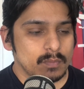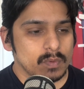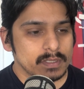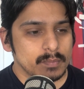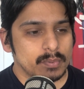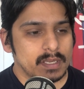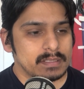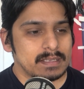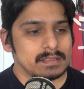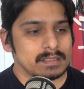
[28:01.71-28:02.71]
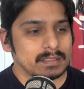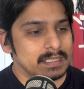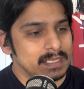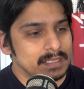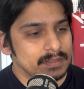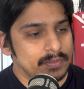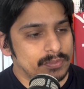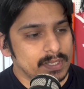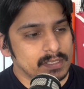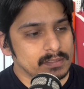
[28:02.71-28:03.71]
wasn't processing the
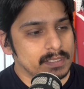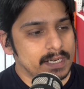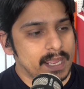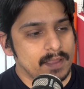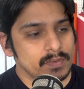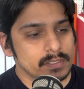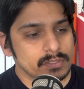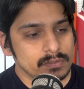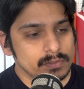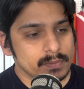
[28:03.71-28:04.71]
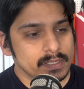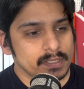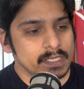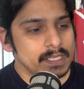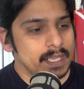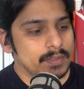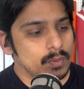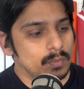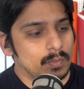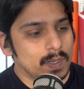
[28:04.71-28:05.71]
things that I have issues with and
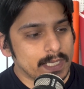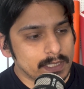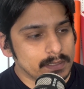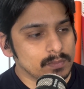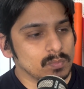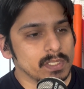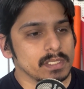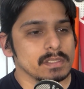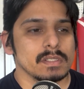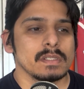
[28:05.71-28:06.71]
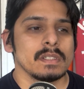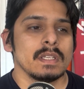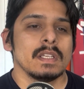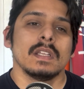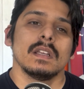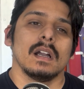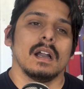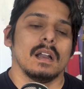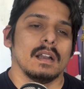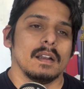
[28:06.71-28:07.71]
the ways in which
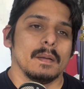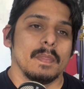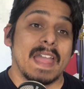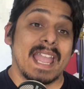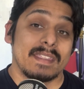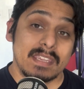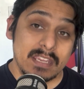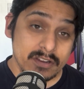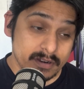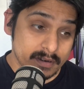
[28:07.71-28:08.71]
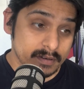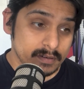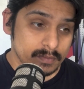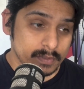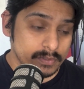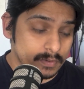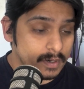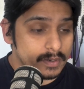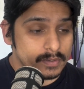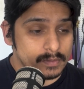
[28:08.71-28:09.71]
that year with
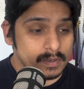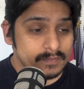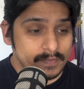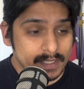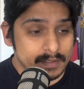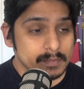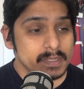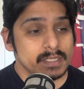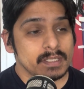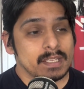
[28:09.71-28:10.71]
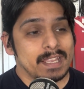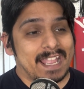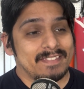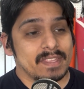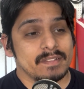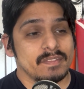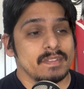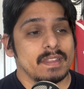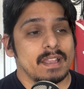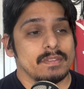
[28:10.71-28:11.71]
Gerardo affected me. And
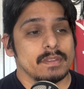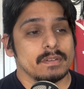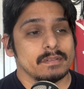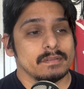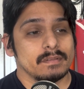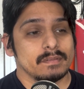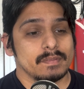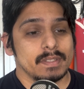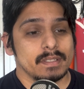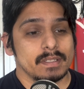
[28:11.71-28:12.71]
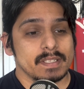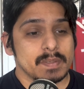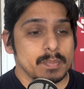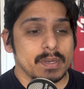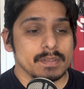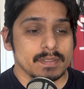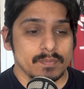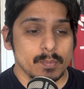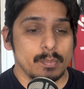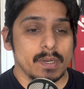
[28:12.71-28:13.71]
then the experience
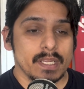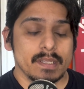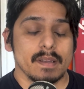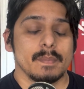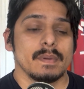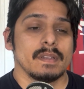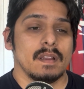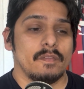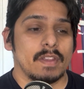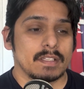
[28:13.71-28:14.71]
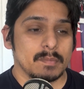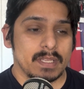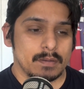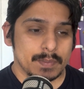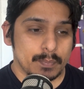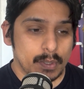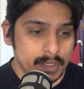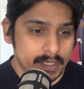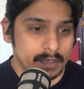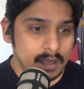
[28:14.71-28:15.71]
of the breakup affected me. I was
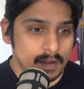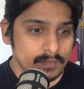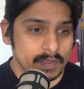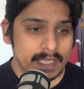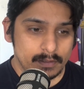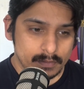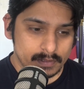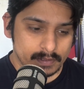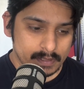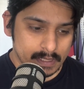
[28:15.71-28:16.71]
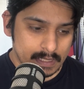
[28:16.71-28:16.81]
putting it off and it was